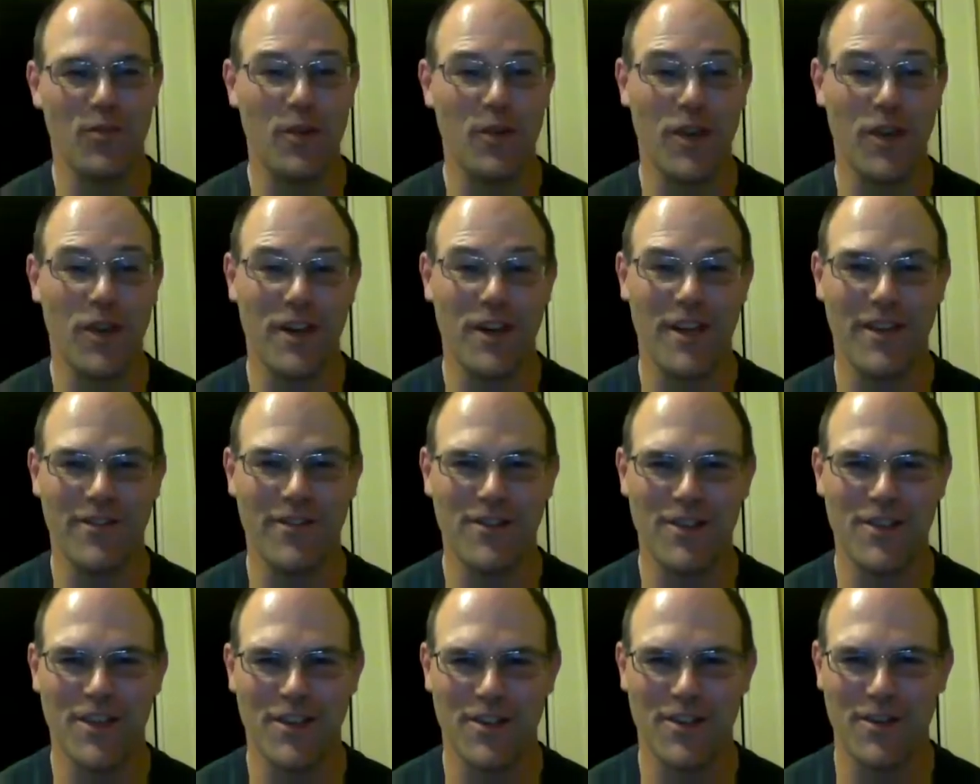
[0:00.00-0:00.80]
We didn't have
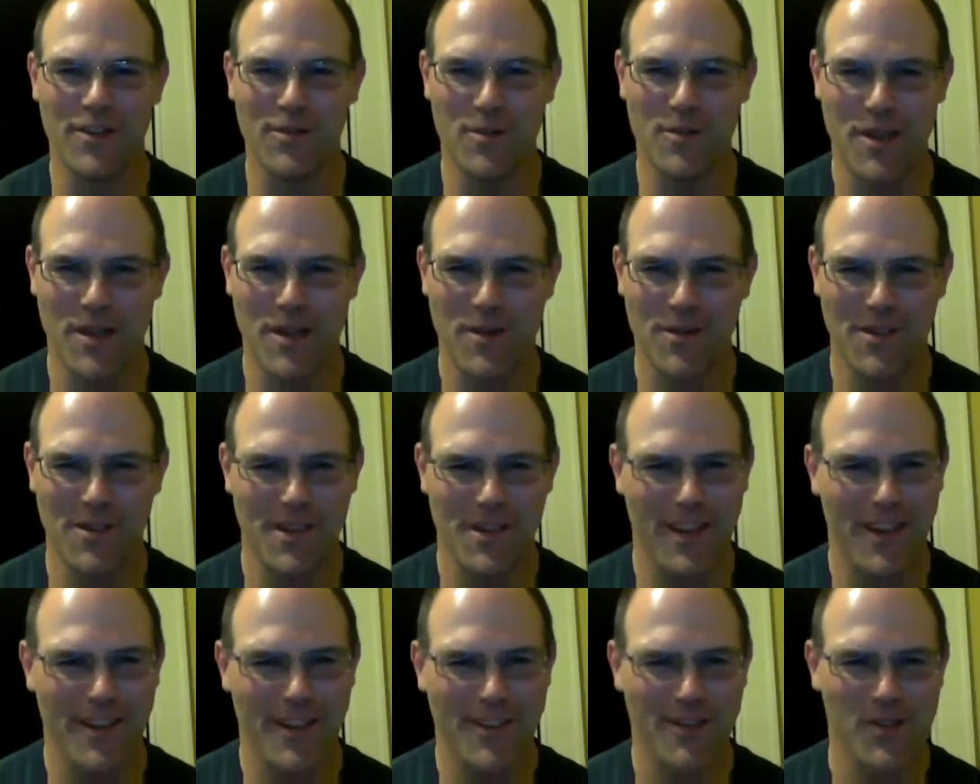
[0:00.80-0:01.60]
clickers when I was in
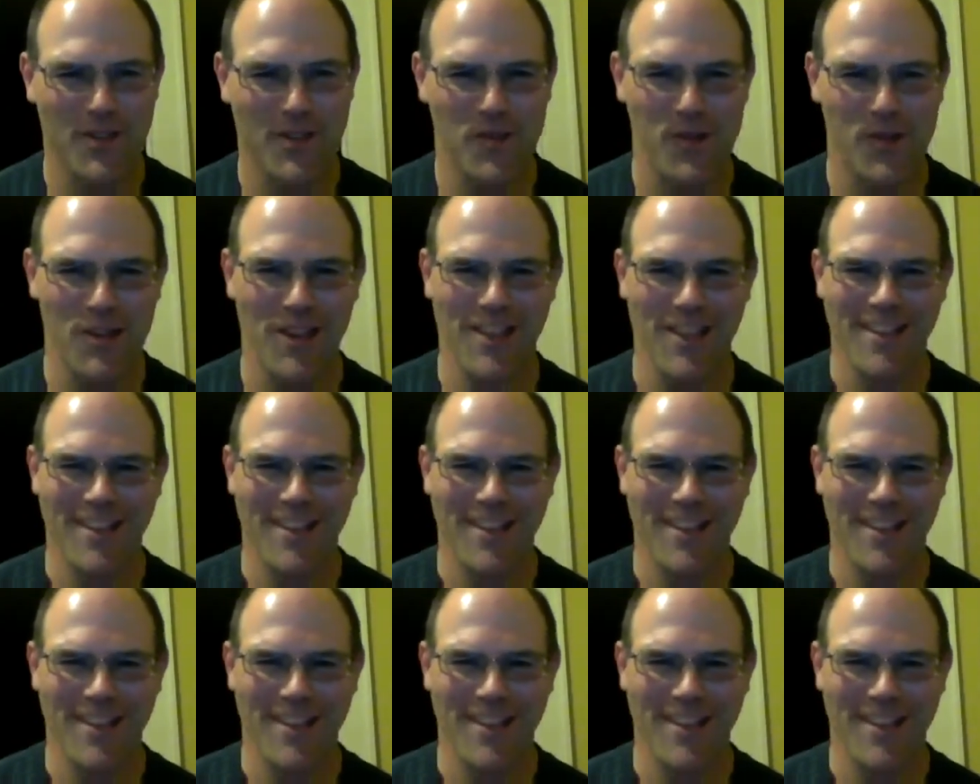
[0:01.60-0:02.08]
high school.